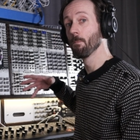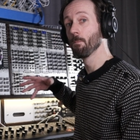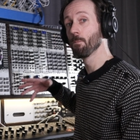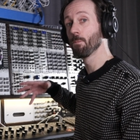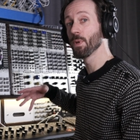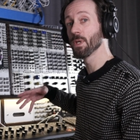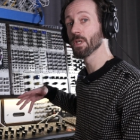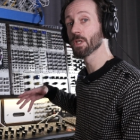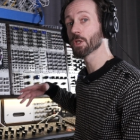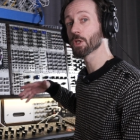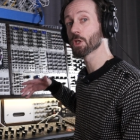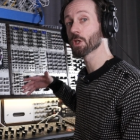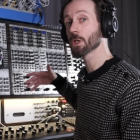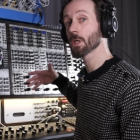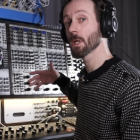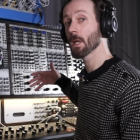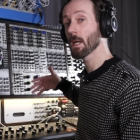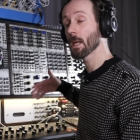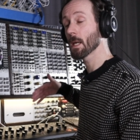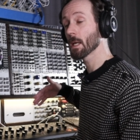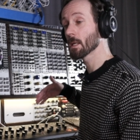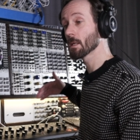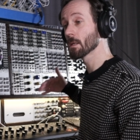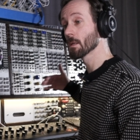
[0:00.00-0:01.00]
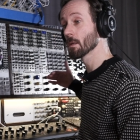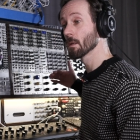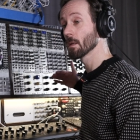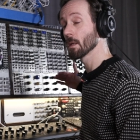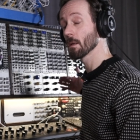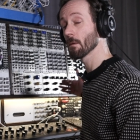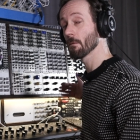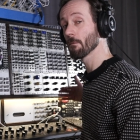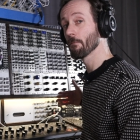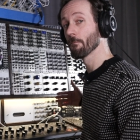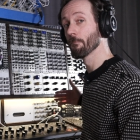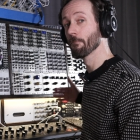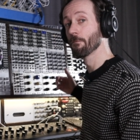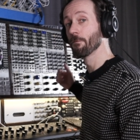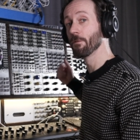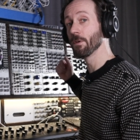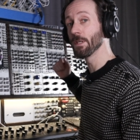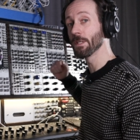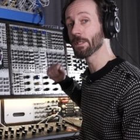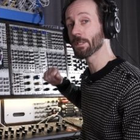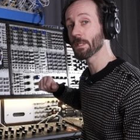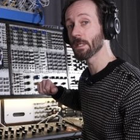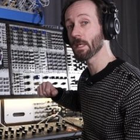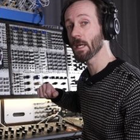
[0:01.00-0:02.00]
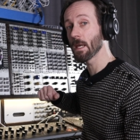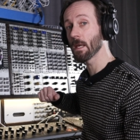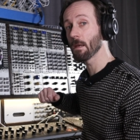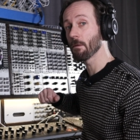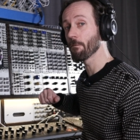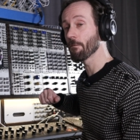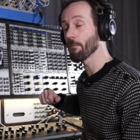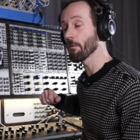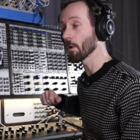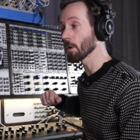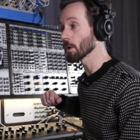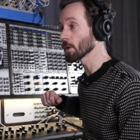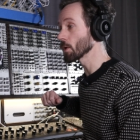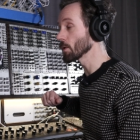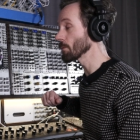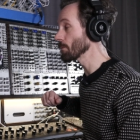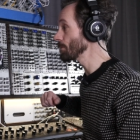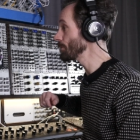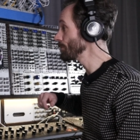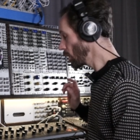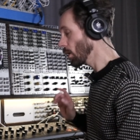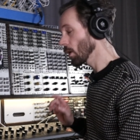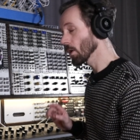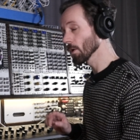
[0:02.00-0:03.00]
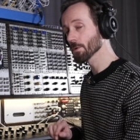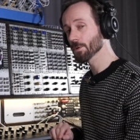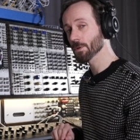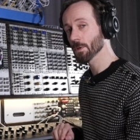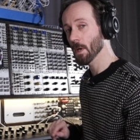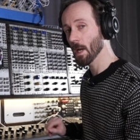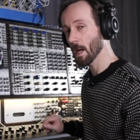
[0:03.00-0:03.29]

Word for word: pitch and VCA volume. Also